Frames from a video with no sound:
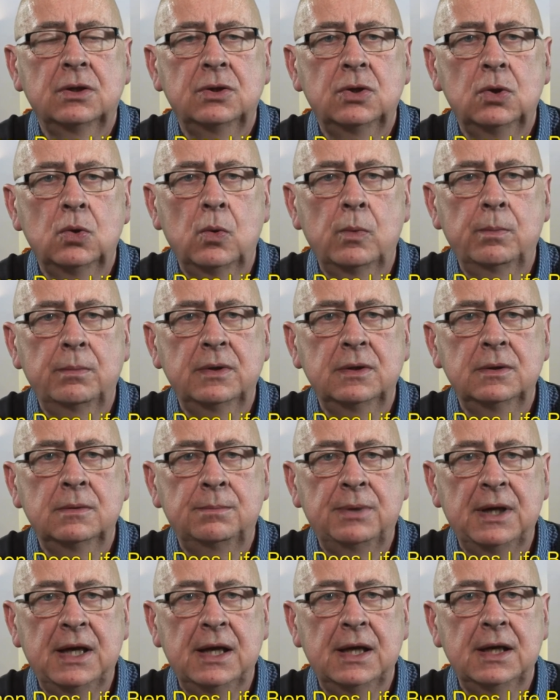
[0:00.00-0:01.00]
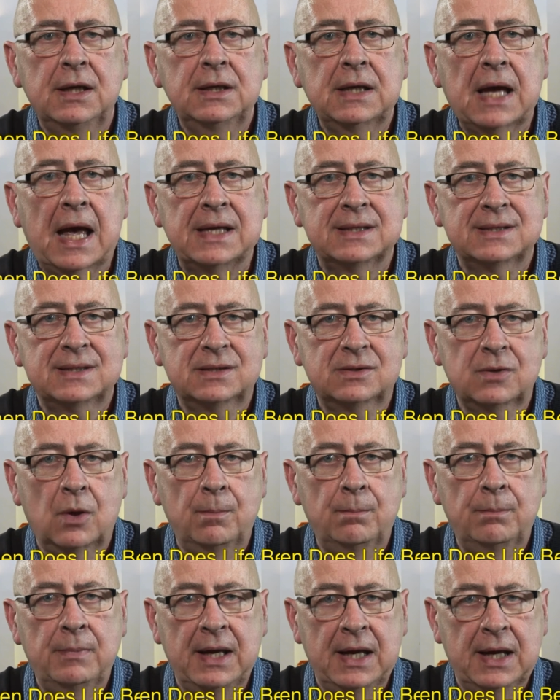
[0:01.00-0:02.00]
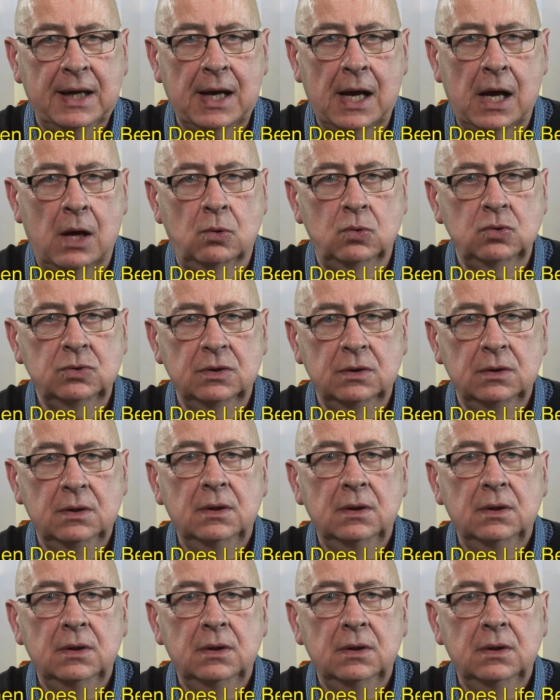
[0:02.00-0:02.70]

human being, as some make out?